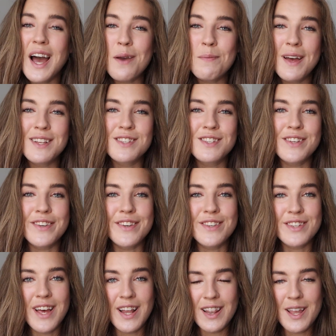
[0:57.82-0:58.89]
eye
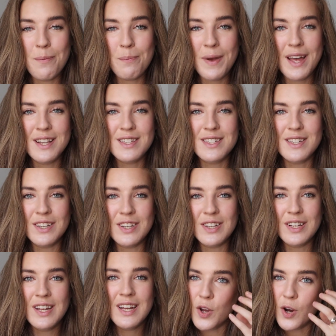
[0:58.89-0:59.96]
pencils, a lip
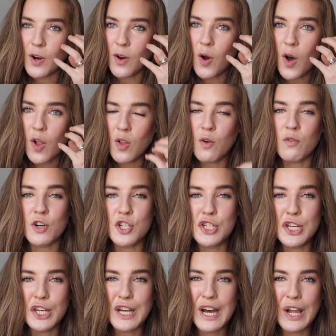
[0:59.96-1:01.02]
pencil, your all over
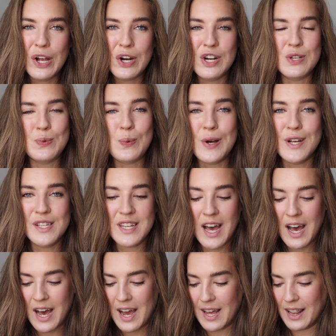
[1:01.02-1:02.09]
cheek color, as well as a
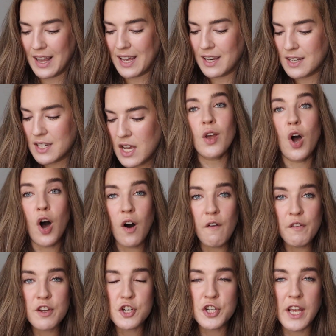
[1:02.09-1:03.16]
highlight.
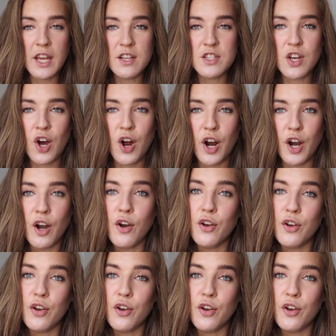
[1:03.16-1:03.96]
All the shades are